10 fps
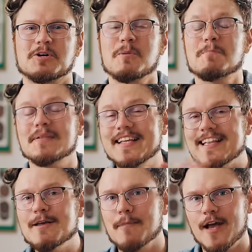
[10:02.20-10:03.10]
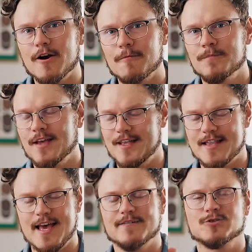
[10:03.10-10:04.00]
completely bare and
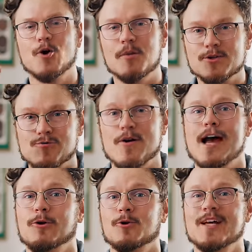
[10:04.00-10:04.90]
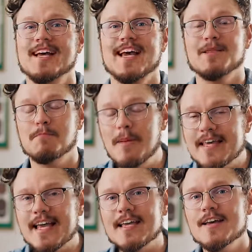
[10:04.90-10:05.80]
have so much rattle and
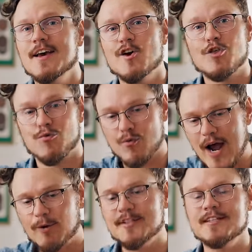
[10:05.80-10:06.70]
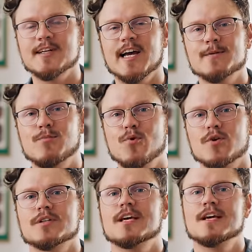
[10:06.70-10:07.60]
pinging throughout the entire
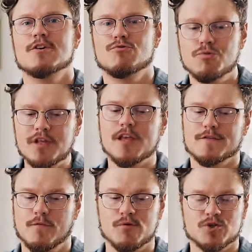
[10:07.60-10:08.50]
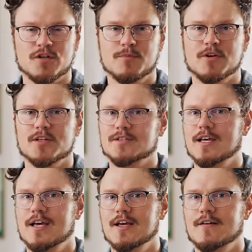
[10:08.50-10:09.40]
board. Really unfortunate because
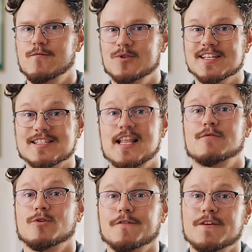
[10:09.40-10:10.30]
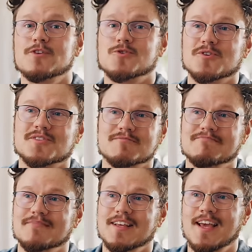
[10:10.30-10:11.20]
for this level of features,
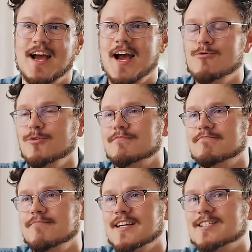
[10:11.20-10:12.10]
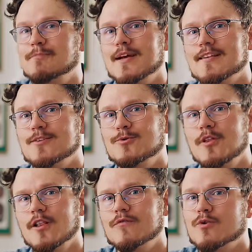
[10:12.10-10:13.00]
I would expect it to
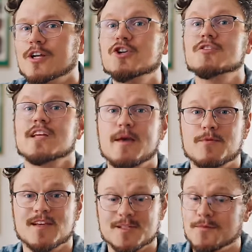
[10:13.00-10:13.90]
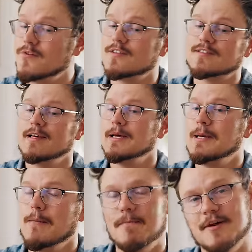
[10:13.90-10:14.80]
deliver a good typing experience,
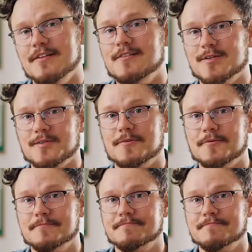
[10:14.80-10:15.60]
but it doesn't.